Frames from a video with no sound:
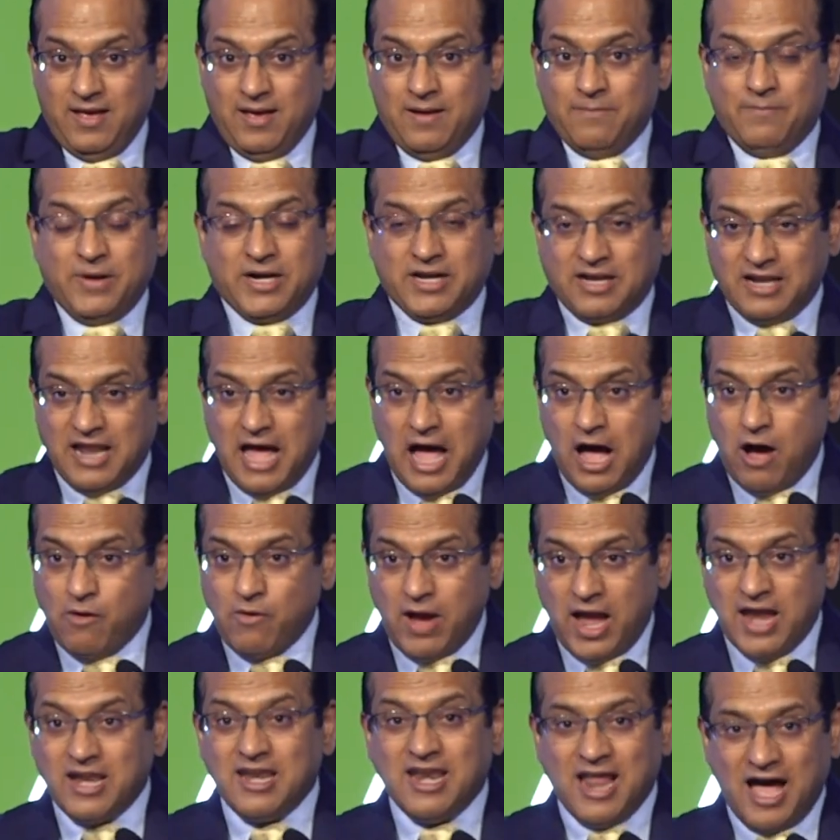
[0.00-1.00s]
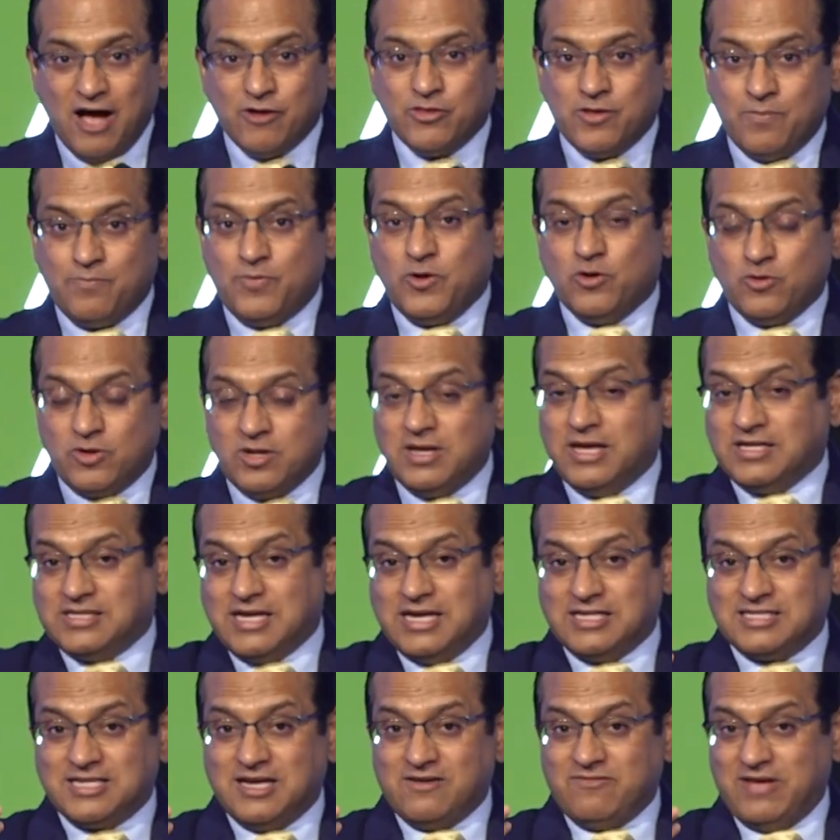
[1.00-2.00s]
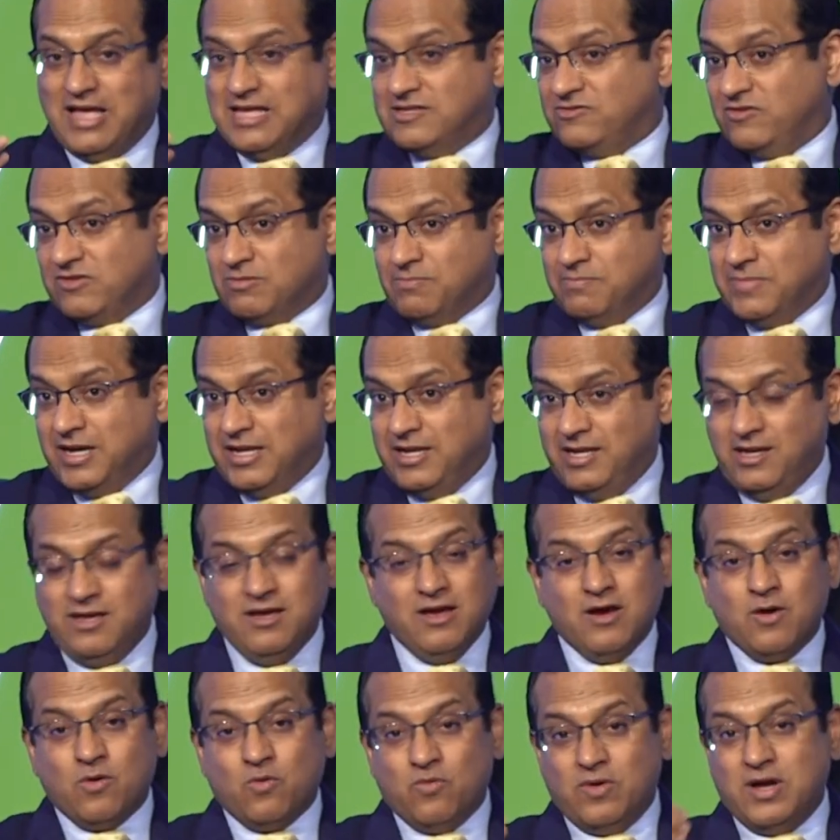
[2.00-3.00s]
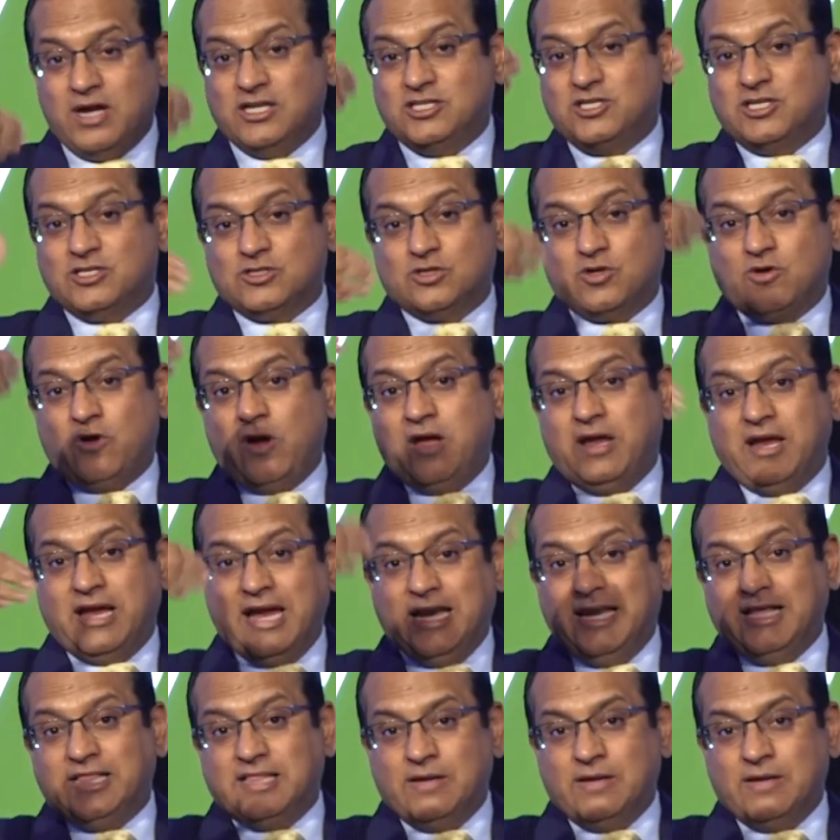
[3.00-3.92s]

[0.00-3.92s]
But now, and now the beauty, as I said, as with money, we are just going, getting the